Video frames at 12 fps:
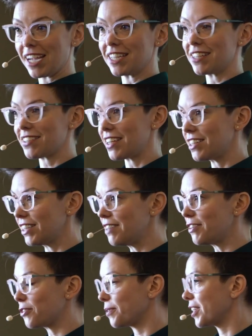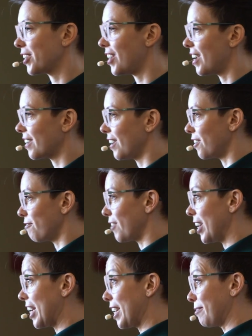I can decide to leave at 3 o'clock on a
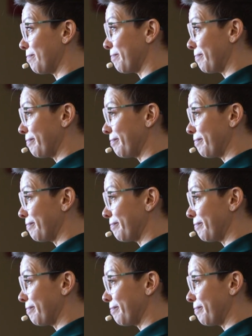Friday.